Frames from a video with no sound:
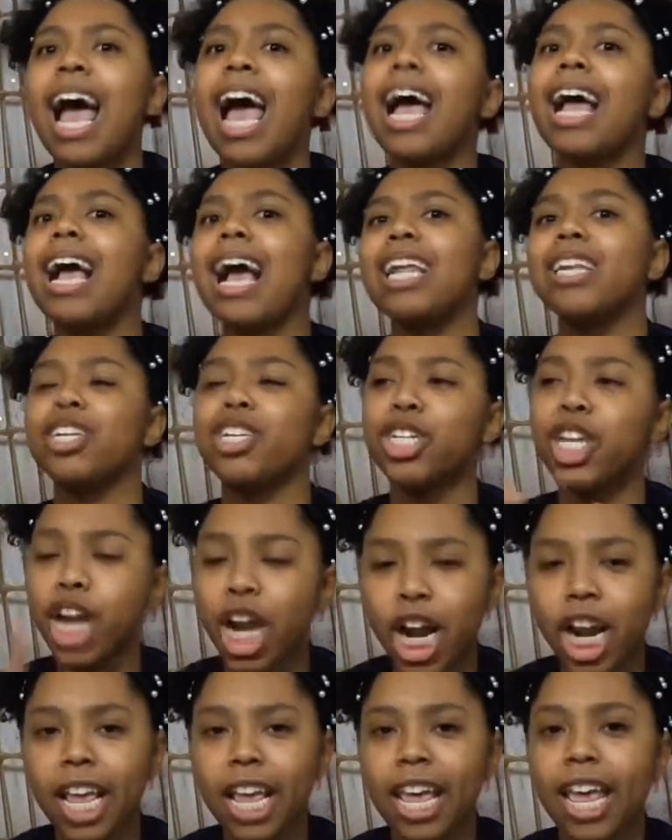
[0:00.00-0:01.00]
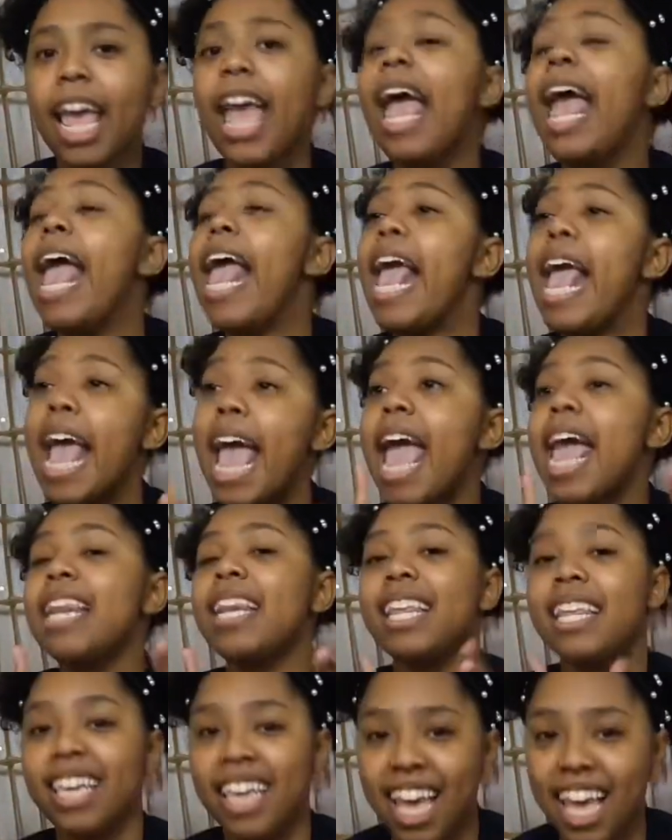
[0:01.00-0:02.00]
I got the turkey
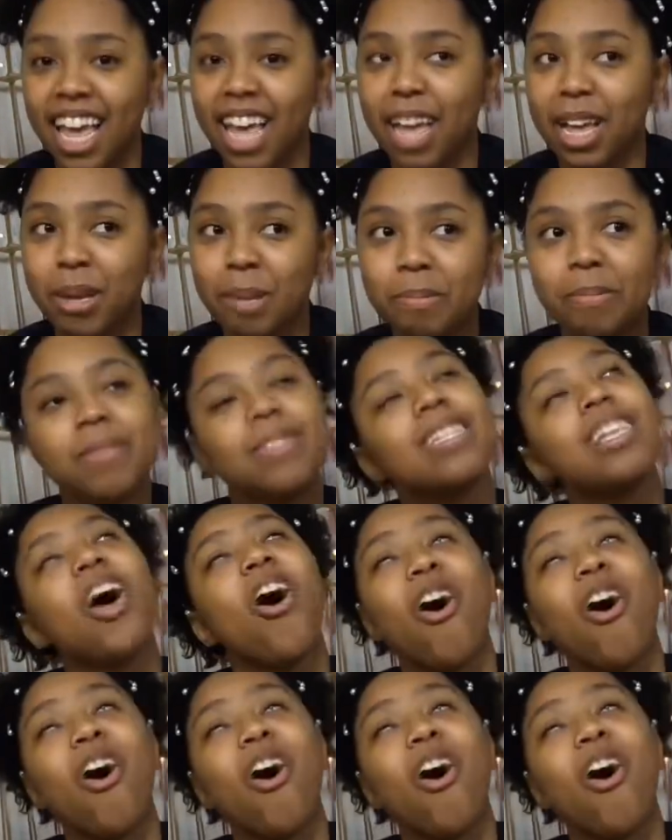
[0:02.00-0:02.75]
and the yams.